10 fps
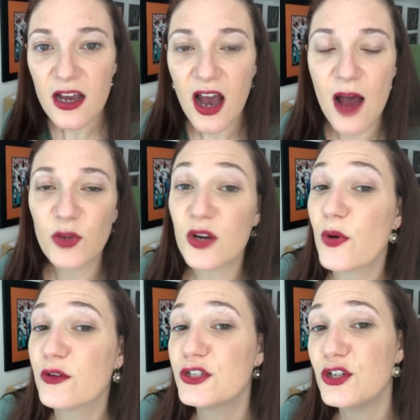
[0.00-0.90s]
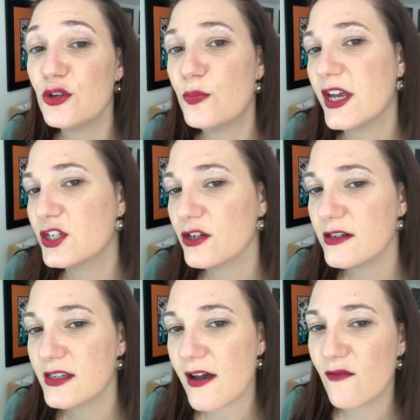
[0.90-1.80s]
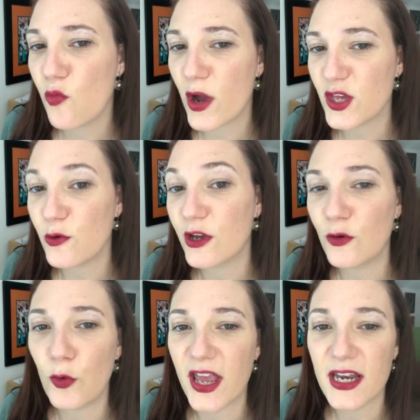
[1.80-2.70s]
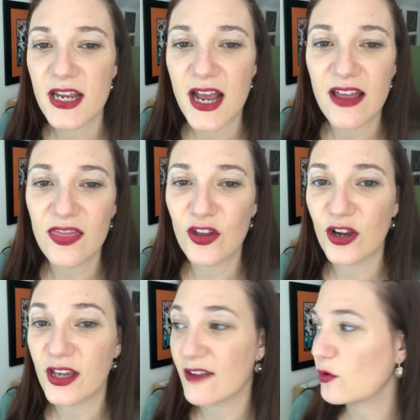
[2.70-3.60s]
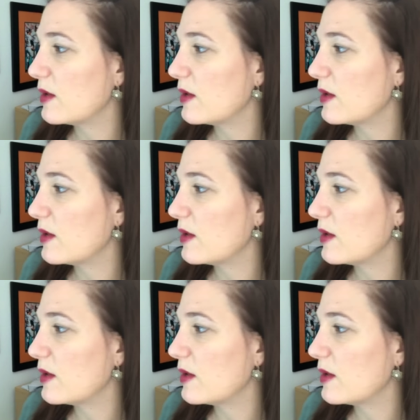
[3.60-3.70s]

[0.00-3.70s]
I'm going to post 2 pictures of what you could win and their giveaway